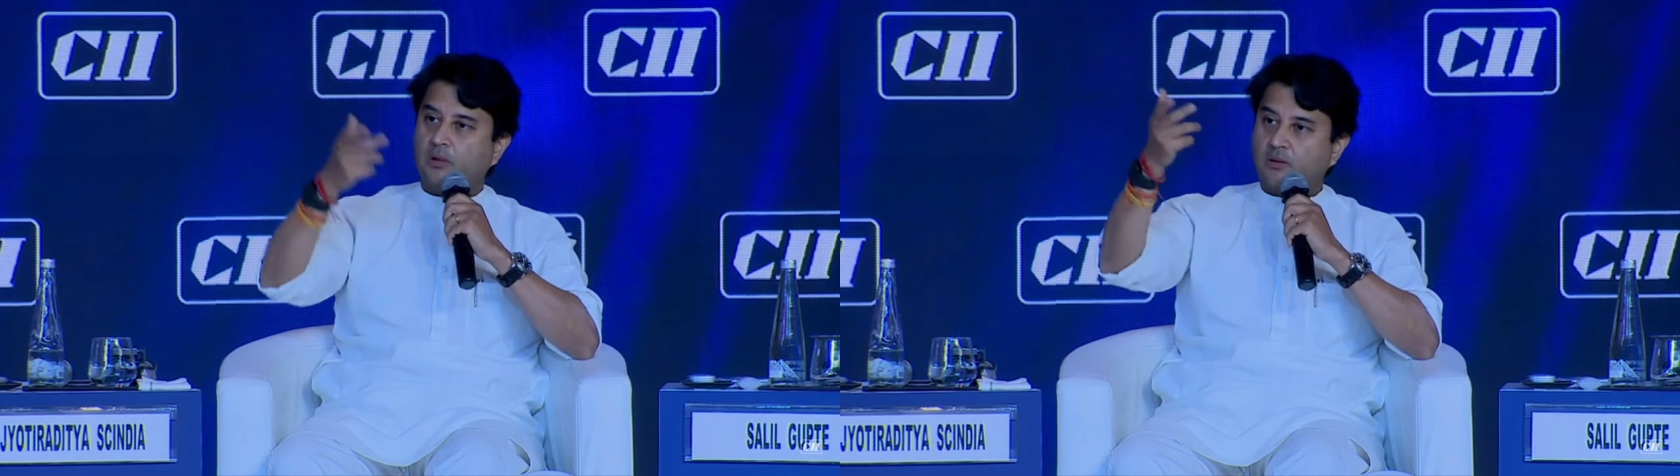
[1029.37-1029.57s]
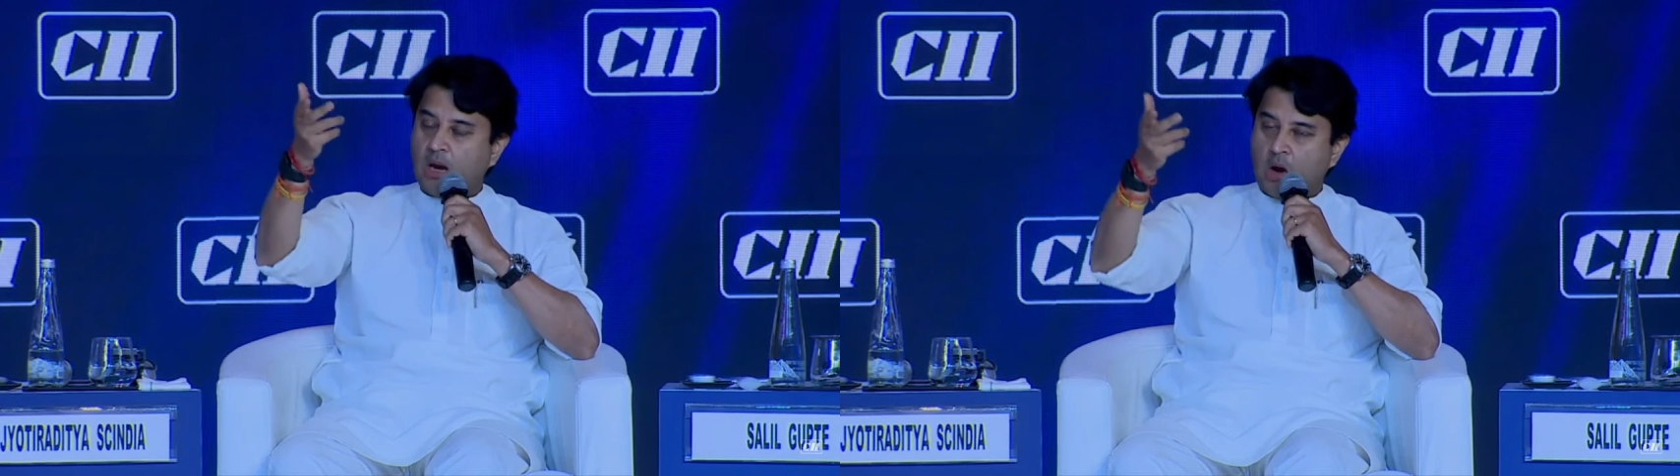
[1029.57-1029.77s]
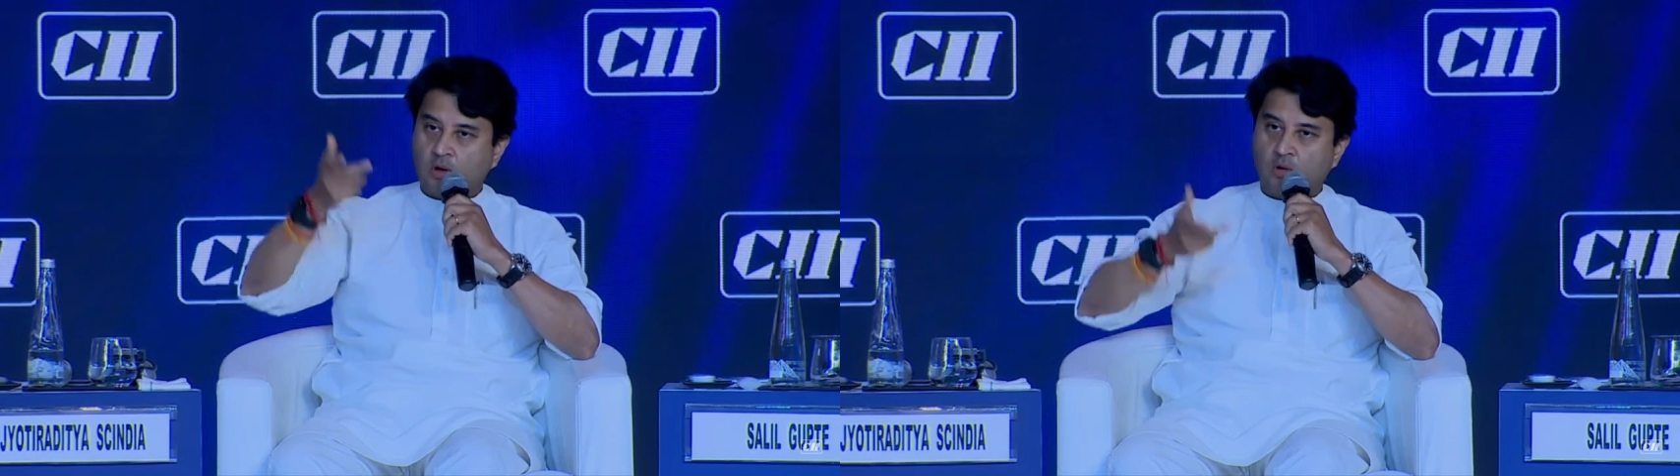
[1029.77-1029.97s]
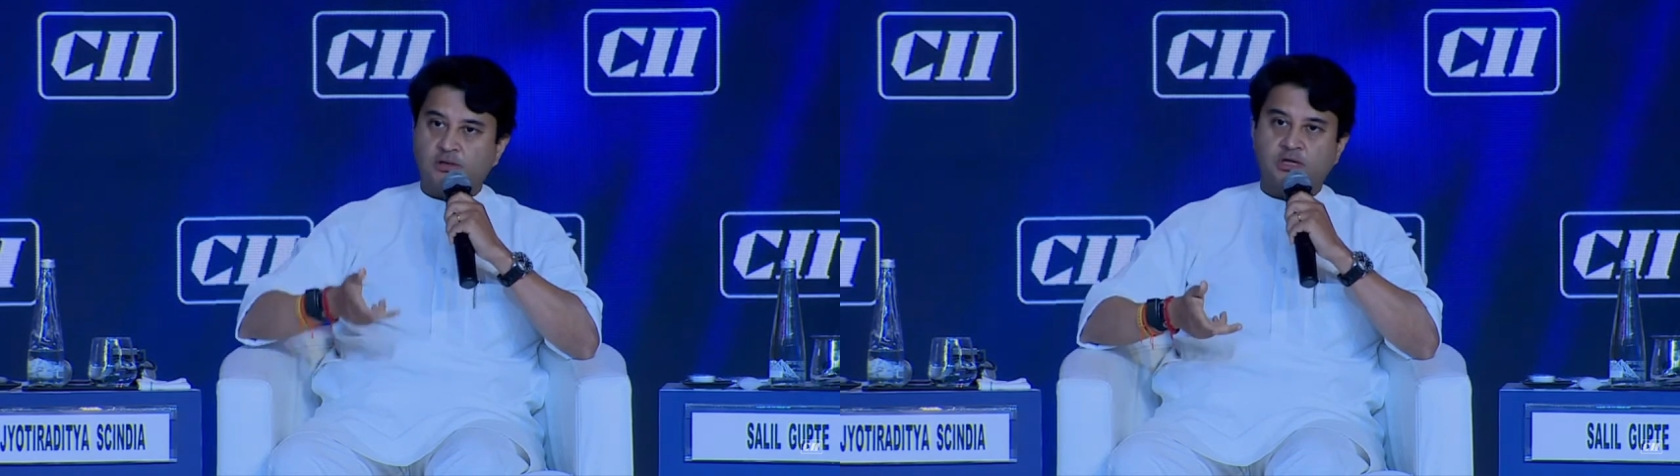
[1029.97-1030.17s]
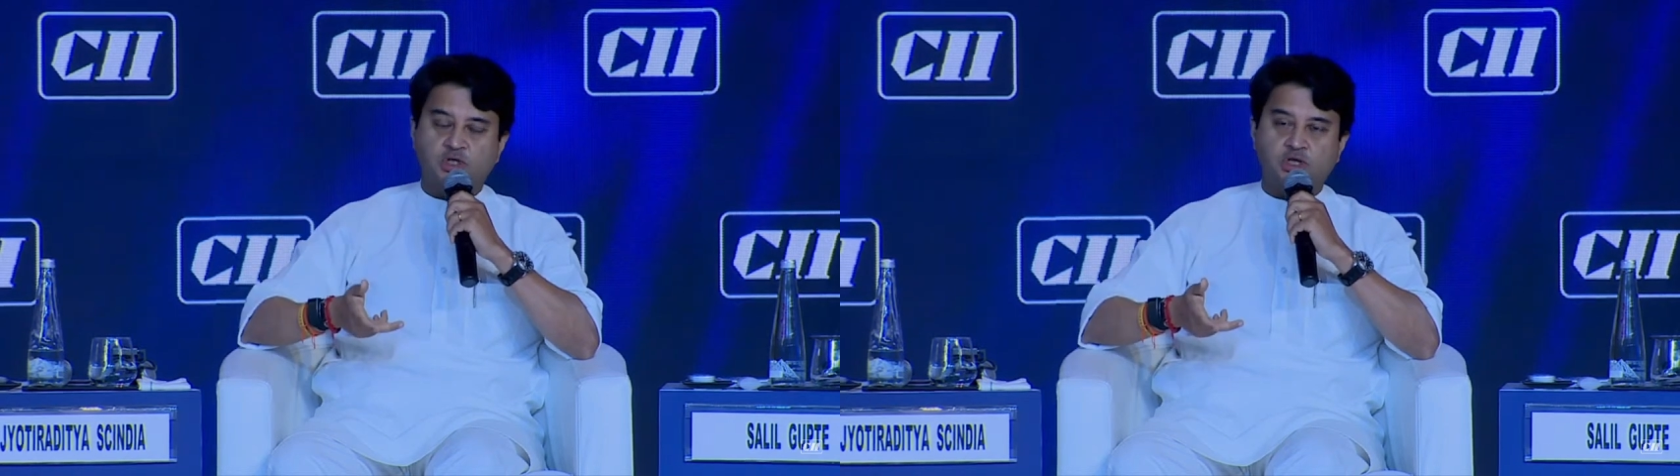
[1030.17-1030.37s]
you download
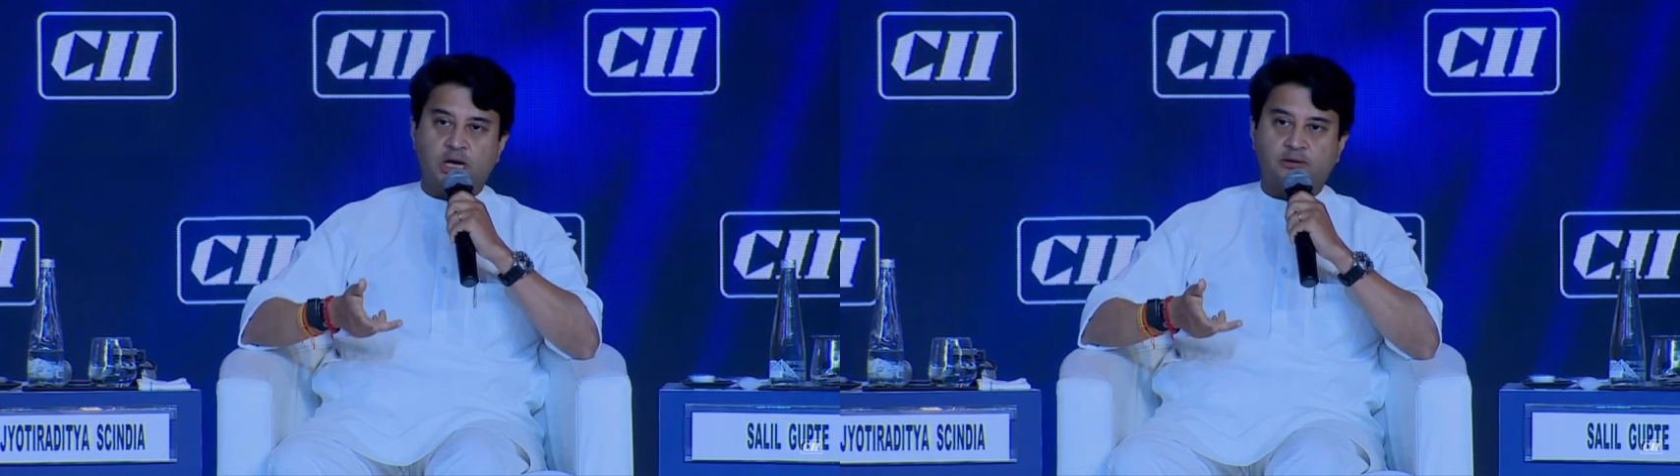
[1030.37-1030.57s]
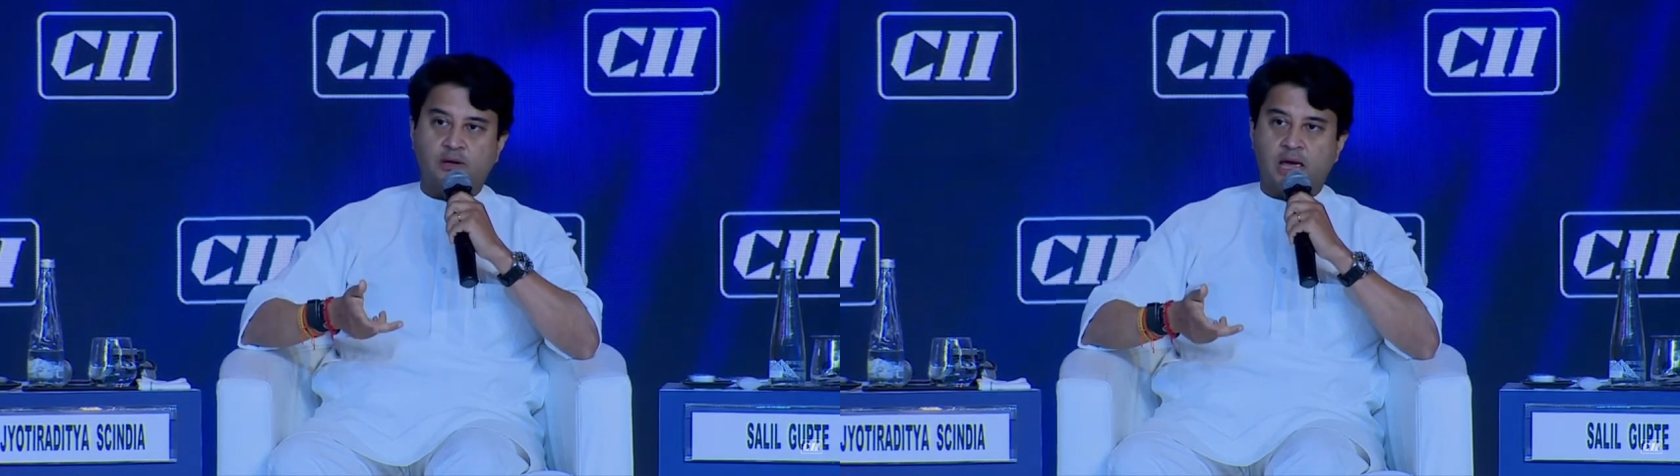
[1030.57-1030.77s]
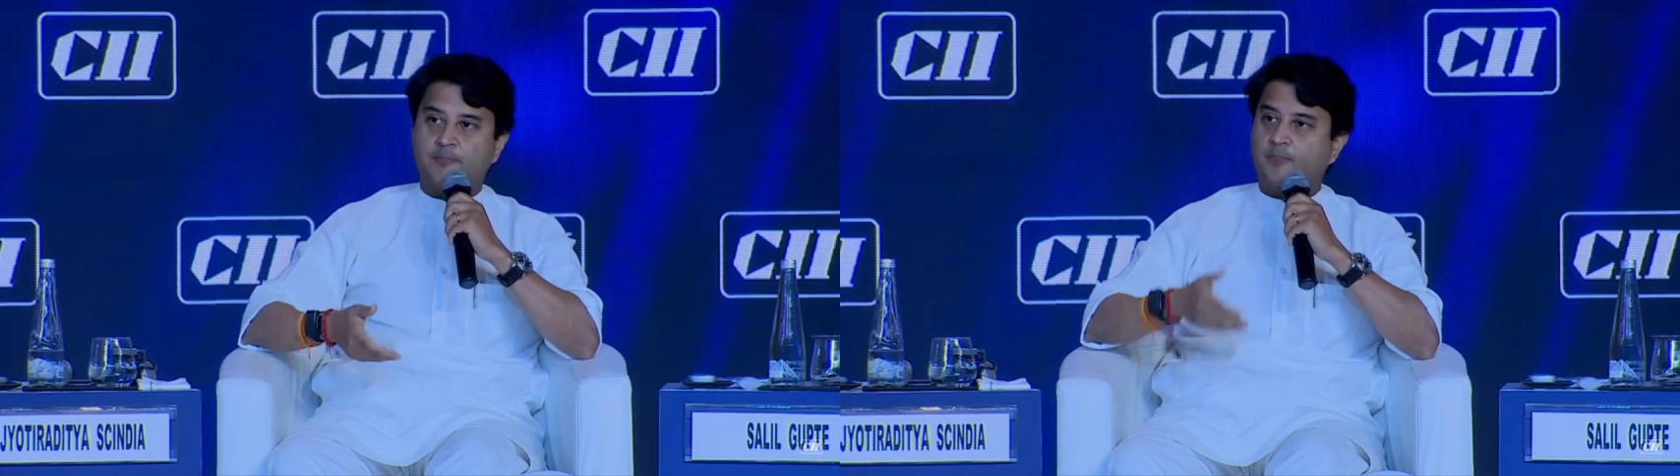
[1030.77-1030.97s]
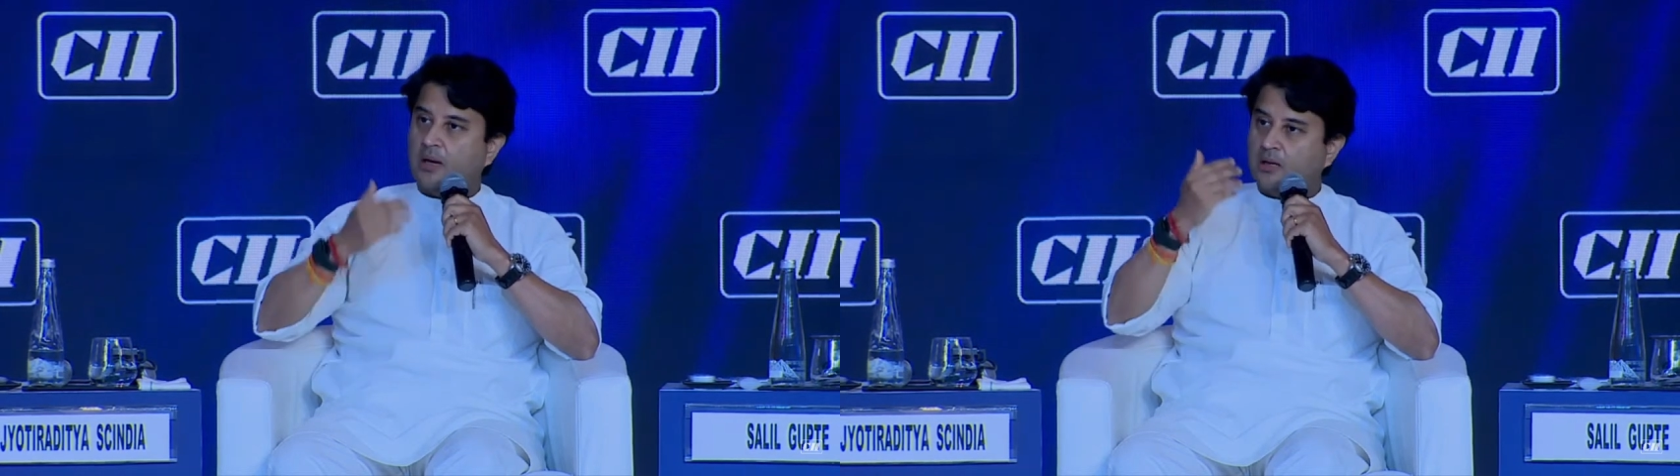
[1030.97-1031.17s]
the DigiYatra app,